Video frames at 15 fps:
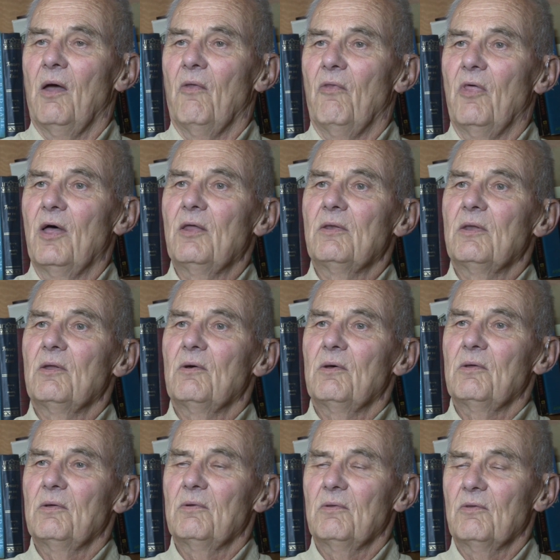then
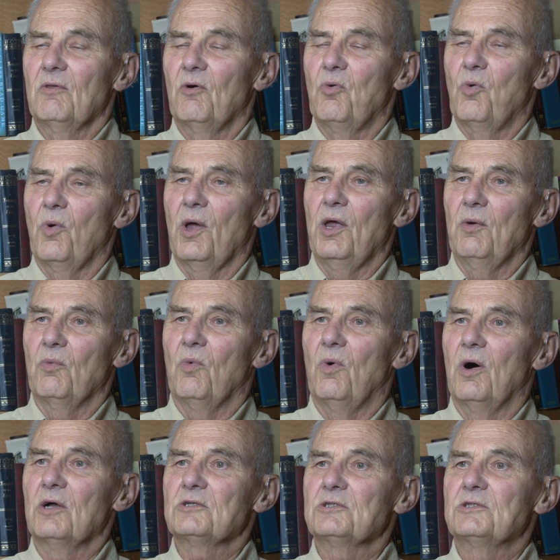the wheat
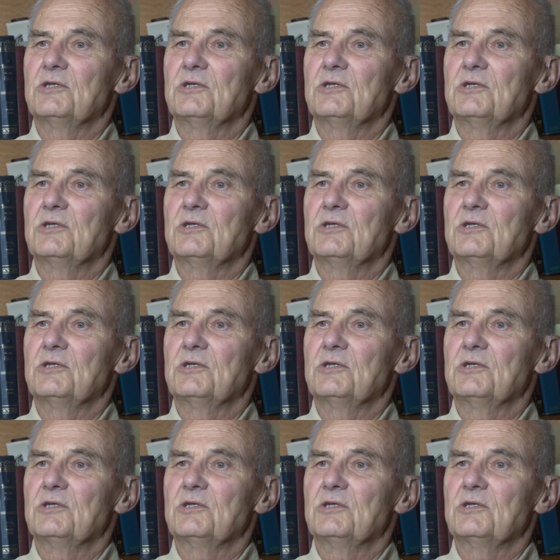wants